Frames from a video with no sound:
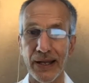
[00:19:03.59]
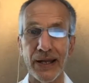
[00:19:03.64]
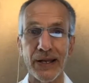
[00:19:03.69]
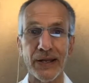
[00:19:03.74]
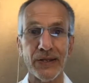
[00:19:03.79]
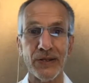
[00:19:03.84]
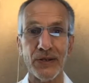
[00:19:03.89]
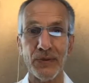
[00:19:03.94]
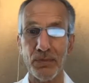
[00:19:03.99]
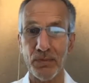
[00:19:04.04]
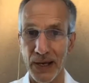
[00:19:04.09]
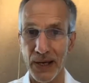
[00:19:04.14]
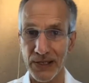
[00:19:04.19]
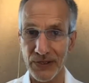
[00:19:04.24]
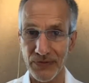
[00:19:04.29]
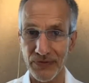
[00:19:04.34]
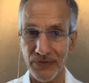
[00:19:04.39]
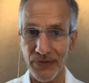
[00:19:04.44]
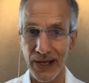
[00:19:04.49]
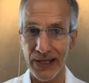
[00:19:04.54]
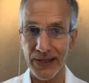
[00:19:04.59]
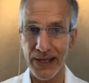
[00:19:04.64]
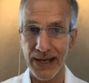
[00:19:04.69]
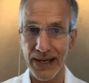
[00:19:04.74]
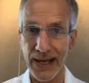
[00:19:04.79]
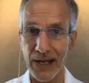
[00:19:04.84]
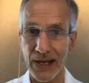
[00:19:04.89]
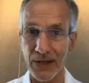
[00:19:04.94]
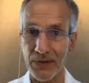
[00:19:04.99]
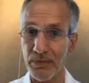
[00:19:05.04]
You must find that
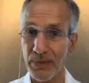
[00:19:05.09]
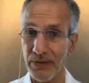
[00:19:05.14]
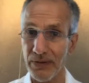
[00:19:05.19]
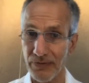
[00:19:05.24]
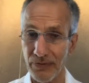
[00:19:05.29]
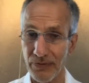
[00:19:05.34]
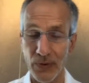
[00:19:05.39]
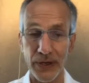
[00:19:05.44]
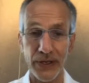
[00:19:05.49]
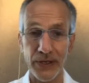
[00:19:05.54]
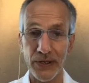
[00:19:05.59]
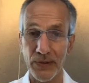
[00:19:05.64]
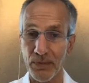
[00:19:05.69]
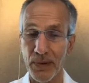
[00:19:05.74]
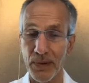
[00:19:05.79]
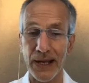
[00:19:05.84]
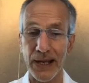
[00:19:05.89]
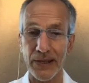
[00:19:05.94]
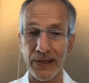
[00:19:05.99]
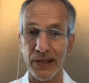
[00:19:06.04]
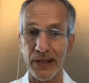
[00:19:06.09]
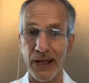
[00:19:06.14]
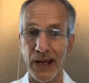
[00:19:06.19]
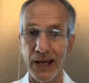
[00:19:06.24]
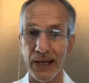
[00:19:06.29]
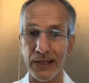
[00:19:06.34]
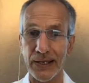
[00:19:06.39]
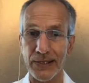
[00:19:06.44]
out before you buy the lot.